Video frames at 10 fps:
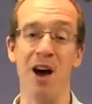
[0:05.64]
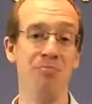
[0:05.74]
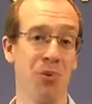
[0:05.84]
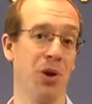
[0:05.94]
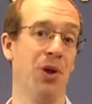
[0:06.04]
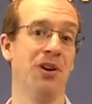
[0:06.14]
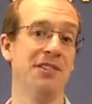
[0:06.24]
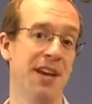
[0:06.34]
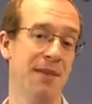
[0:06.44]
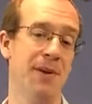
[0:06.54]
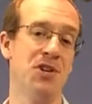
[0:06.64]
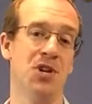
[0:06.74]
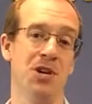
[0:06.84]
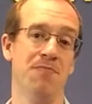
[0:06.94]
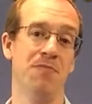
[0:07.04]
I brought along a tape
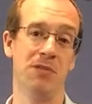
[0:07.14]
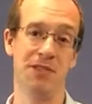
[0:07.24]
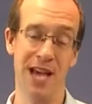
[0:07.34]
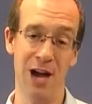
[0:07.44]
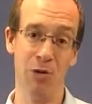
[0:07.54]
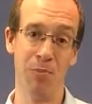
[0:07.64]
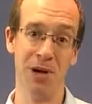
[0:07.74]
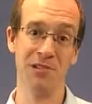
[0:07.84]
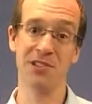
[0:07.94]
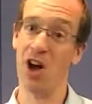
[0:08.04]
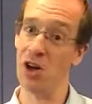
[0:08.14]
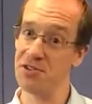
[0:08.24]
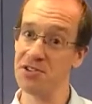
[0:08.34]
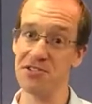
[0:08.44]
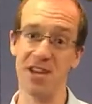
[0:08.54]
measure to help us
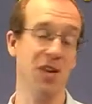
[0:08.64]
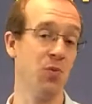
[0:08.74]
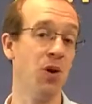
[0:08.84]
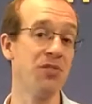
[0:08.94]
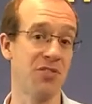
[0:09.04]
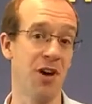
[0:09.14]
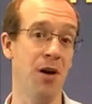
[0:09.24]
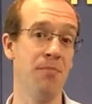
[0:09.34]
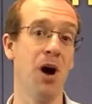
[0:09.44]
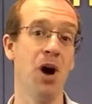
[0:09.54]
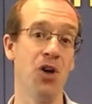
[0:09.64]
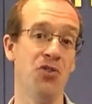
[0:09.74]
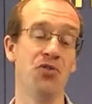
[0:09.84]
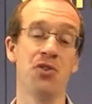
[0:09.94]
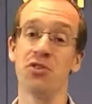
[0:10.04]
understand what Psalm
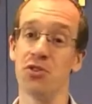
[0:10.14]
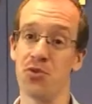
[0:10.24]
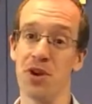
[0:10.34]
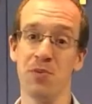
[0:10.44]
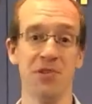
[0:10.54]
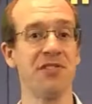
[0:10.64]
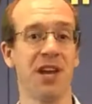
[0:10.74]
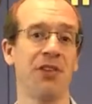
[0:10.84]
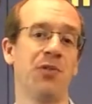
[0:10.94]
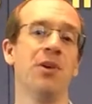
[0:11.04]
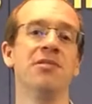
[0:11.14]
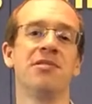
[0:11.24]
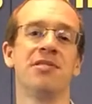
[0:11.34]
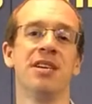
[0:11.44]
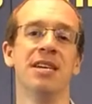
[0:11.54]
103 was saying to us.